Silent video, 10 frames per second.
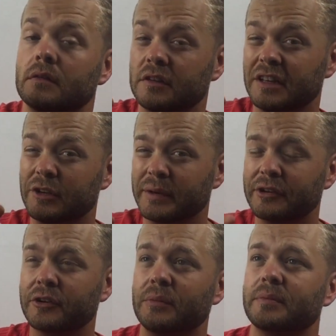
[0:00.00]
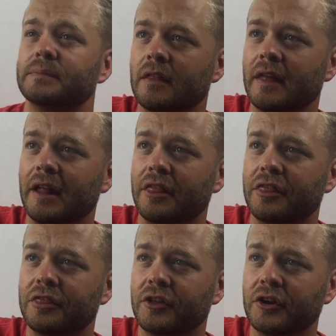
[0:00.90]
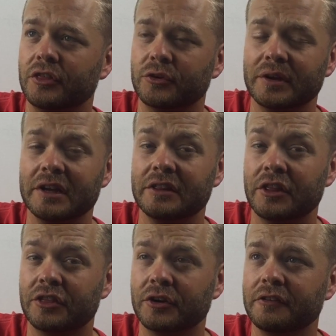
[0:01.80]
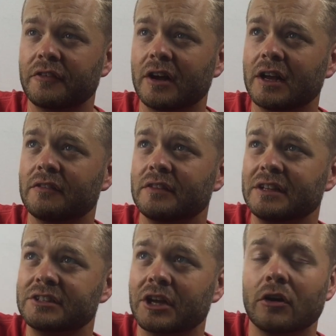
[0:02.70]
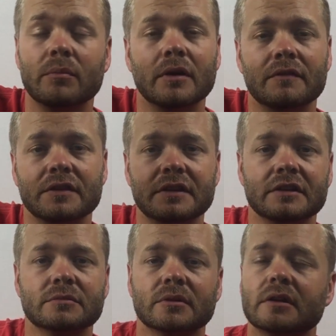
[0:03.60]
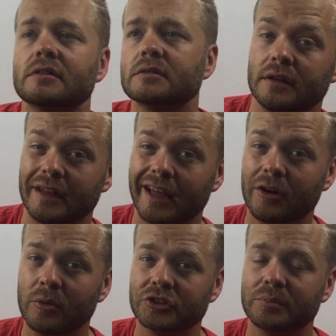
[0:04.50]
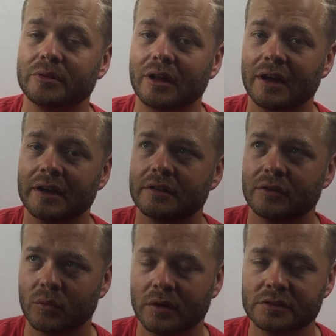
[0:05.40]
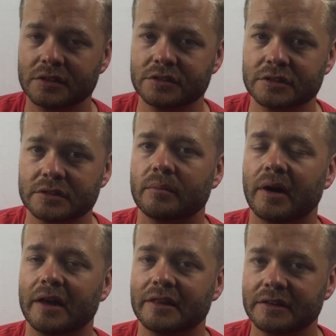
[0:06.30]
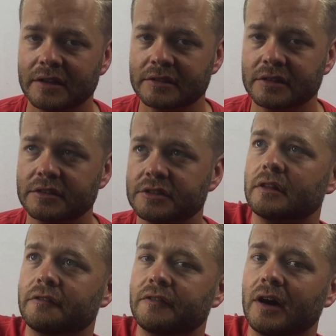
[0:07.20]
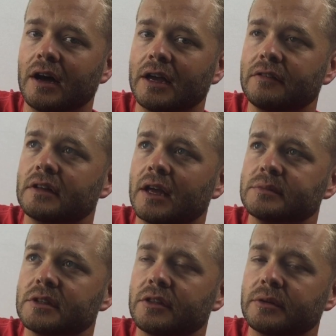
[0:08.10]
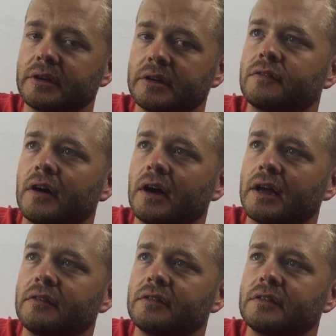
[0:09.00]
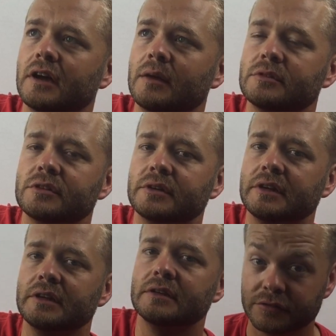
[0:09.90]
You need to regroup. That 3 in the 35 needs to go above the tens place. Now multiply the ones digit by the tens digit. The 5 times the 3. 5 times 3 is